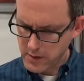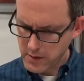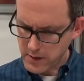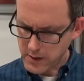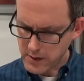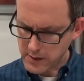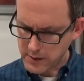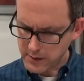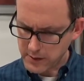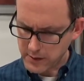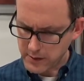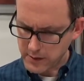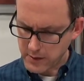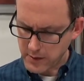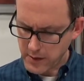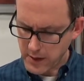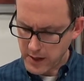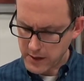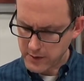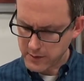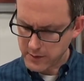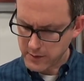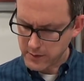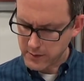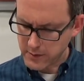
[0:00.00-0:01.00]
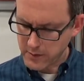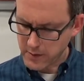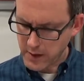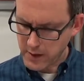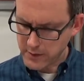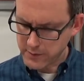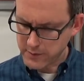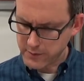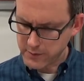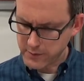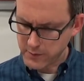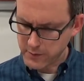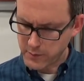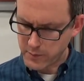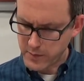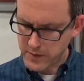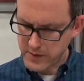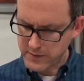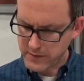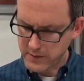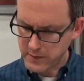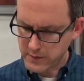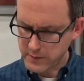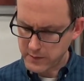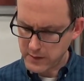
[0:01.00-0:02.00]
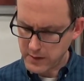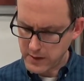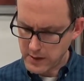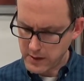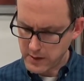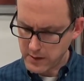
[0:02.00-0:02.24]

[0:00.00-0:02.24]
It an, answer choice B says